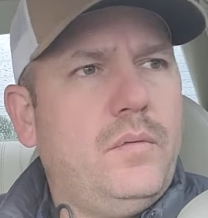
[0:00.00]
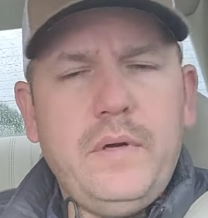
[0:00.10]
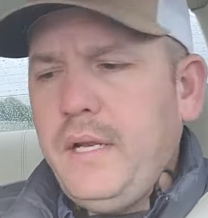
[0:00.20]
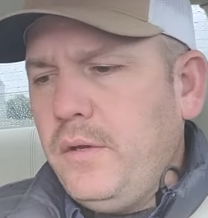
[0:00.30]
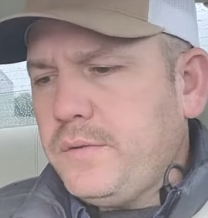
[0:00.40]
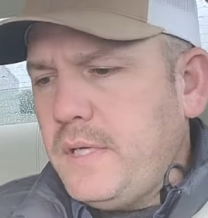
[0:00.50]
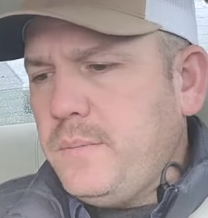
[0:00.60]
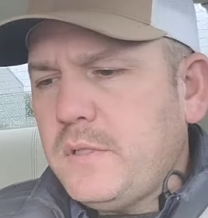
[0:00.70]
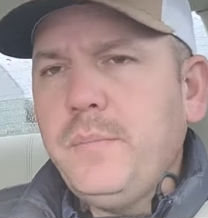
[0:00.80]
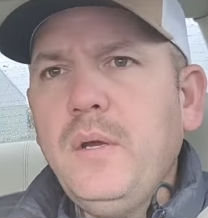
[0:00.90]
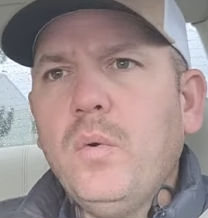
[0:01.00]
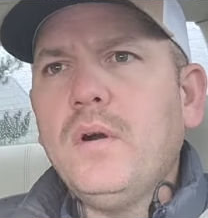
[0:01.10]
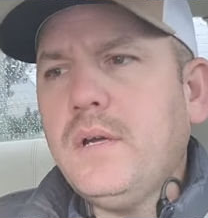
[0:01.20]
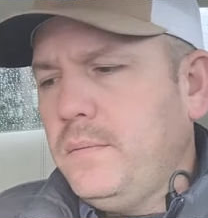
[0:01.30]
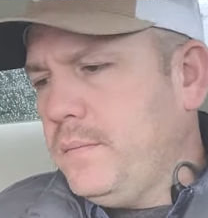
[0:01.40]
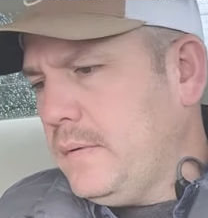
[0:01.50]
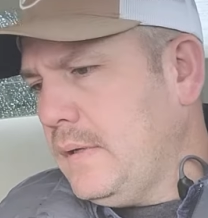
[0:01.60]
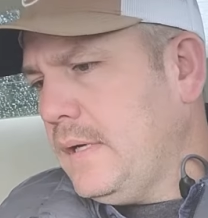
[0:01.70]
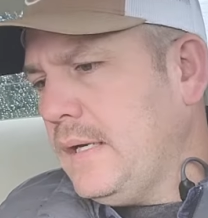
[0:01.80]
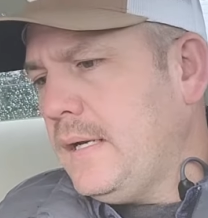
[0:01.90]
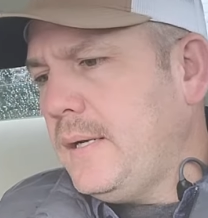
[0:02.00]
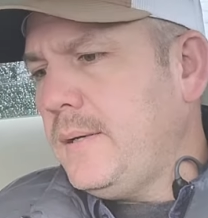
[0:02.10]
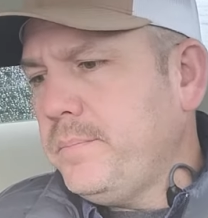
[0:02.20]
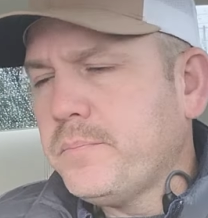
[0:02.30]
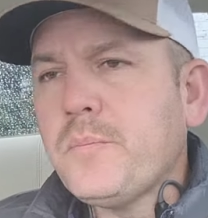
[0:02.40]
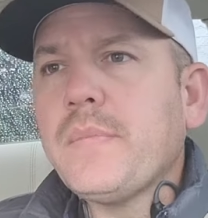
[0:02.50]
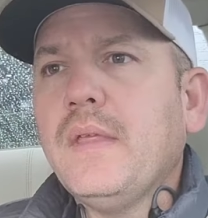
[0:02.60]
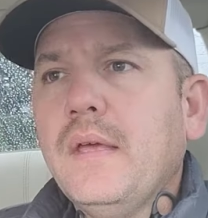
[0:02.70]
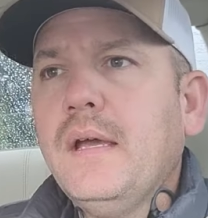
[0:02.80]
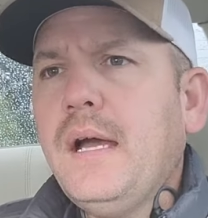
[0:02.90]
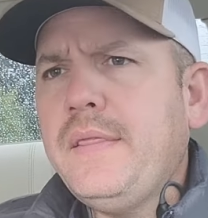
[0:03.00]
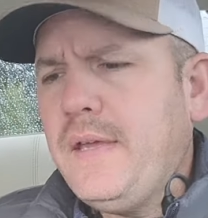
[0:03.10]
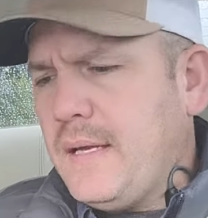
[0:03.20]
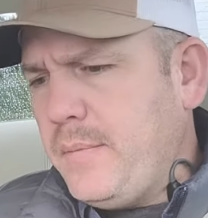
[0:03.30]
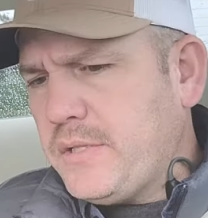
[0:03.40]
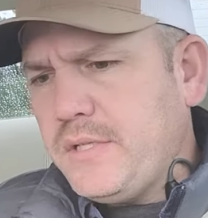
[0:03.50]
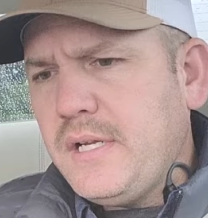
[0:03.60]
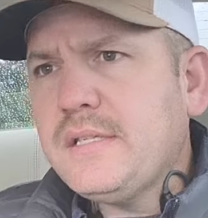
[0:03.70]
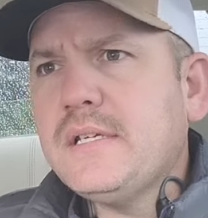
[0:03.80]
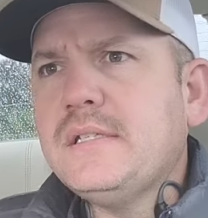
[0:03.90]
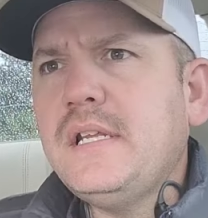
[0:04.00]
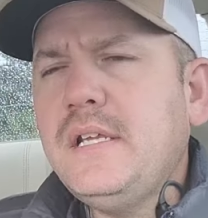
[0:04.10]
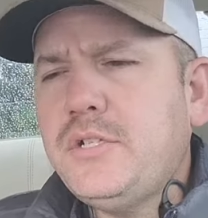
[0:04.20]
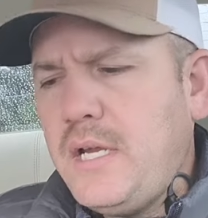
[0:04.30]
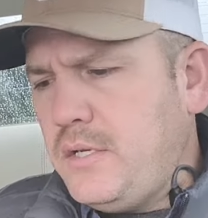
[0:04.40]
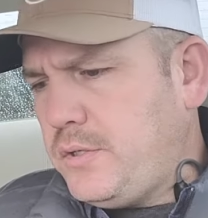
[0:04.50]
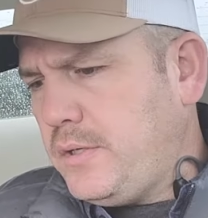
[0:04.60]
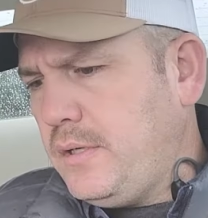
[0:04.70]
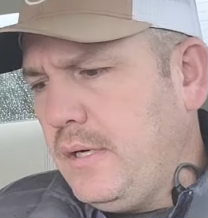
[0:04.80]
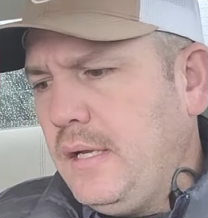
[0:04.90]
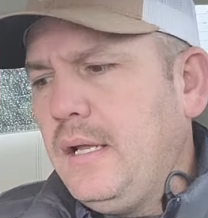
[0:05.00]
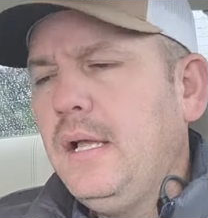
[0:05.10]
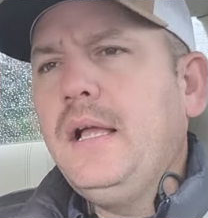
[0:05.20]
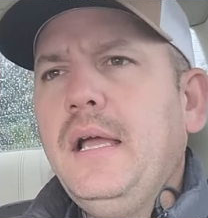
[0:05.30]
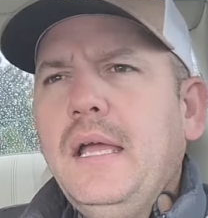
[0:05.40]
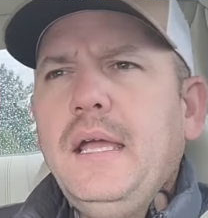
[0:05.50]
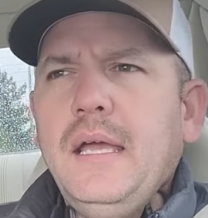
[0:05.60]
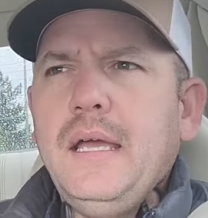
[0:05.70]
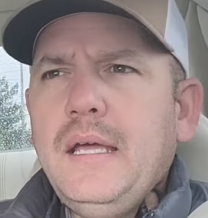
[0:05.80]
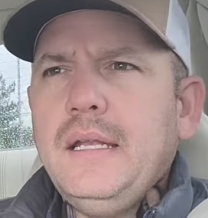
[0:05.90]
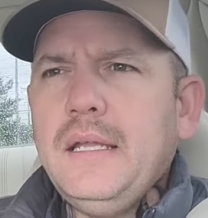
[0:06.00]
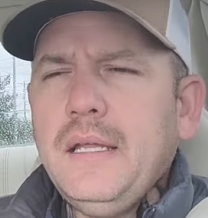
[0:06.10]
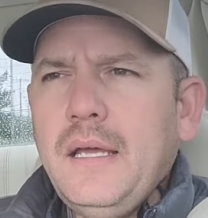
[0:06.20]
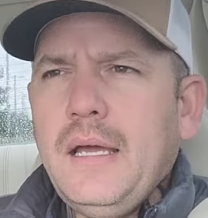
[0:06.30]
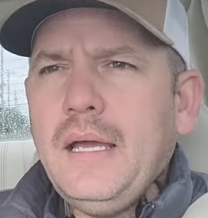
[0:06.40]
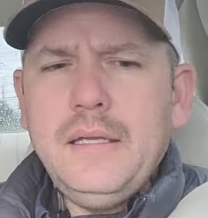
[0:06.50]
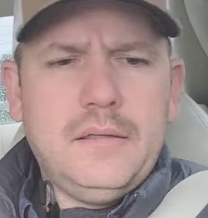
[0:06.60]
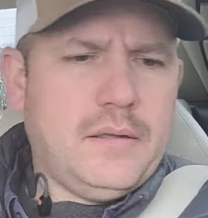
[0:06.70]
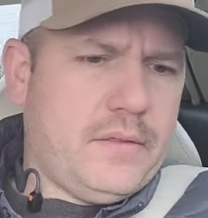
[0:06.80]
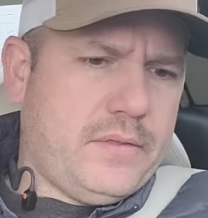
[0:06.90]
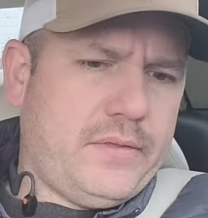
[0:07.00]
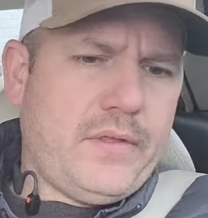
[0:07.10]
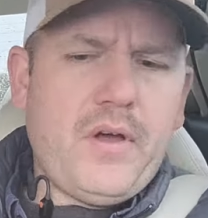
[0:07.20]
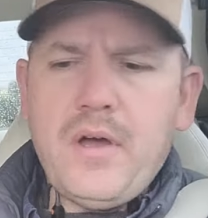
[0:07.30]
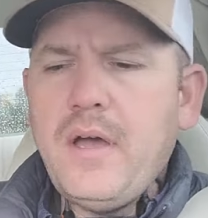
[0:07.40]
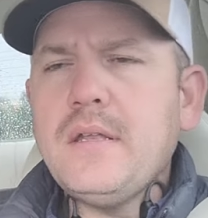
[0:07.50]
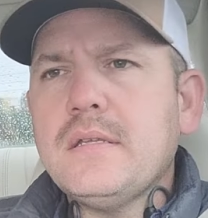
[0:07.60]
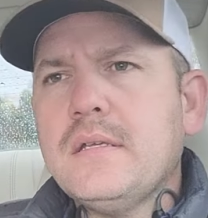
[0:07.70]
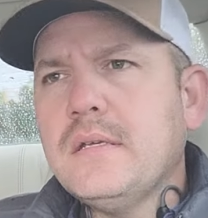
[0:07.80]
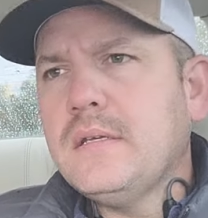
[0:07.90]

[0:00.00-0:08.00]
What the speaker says: Radio seems to be working. I think I mentioned a 6 CD changer, and I thought,